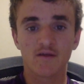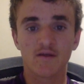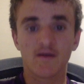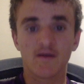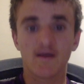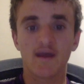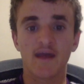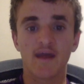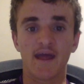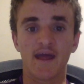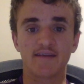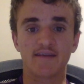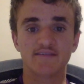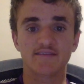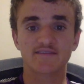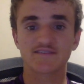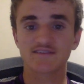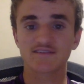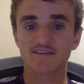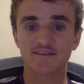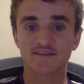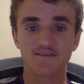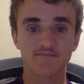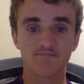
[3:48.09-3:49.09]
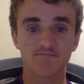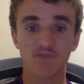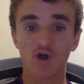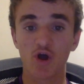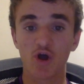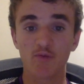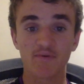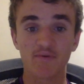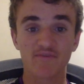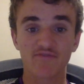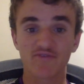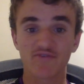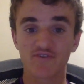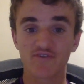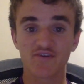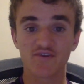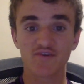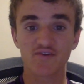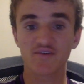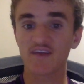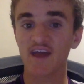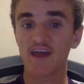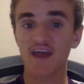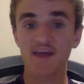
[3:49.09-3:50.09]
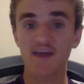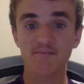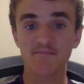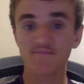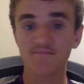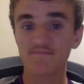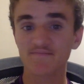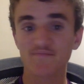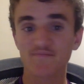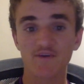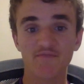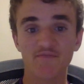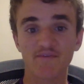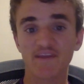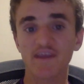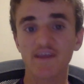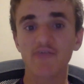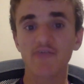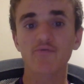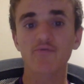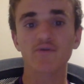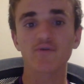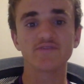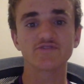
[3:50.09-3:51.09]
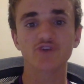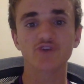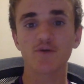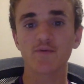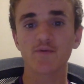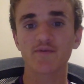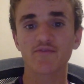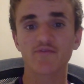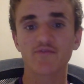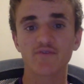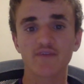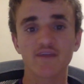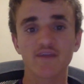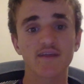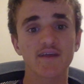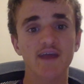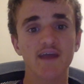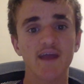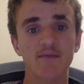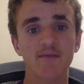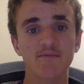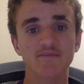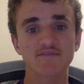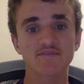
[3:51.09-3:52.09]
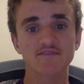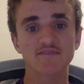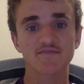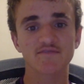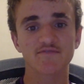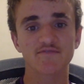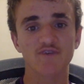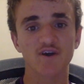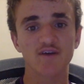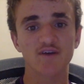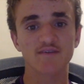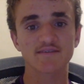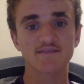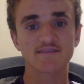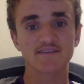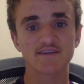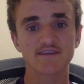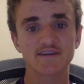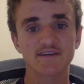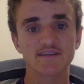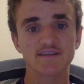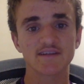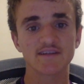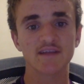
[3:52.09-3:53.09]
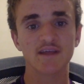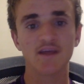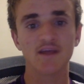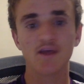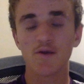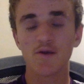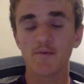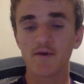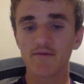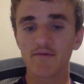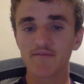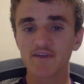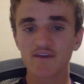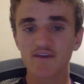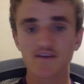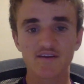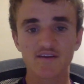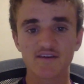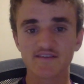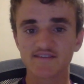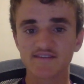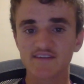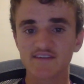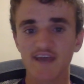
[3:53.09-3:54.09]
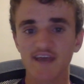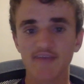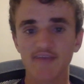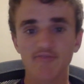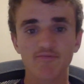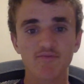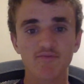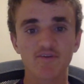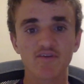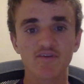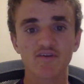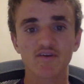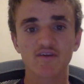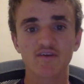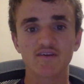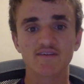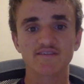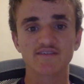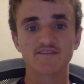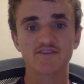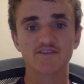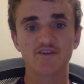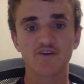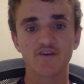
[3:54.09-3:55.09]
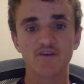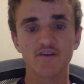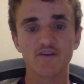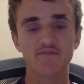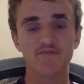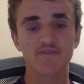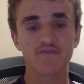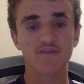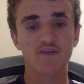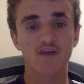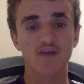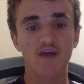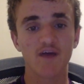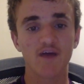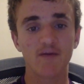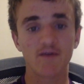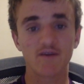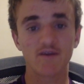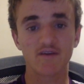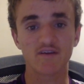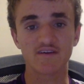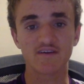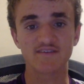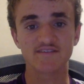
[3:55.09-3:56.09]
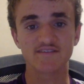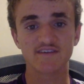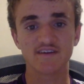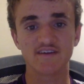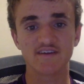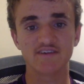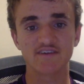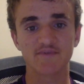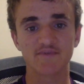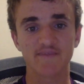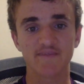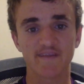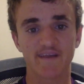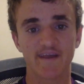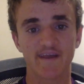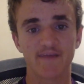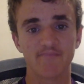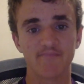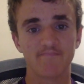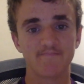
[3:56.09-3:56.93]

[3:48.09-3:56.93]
And I'm hoping for a good game. I think everyone's hoping for a good game because it's the final series. But I'm going to go safe. I'm going to go conservative. I'm going to go Sydney to win the game.